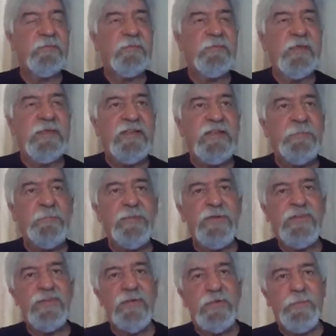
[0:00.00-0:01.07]
And he put
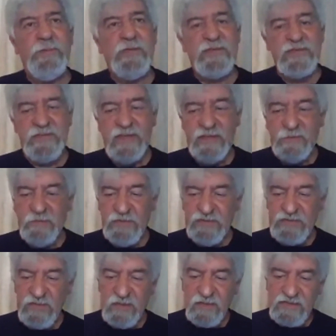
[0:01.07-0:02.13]
his weapon aside when the
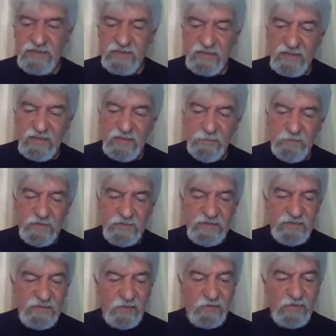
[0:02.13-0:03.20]
child screamed. He
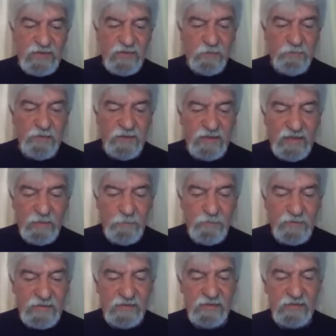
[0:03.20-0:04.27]
said, "Don't kill me, I am
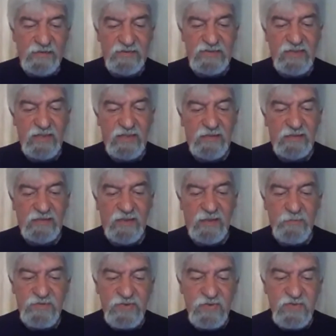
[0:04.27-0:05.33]
but a little child. I
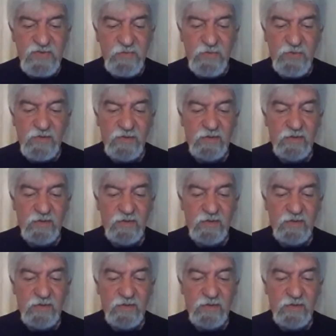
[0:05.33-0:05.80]
am so small."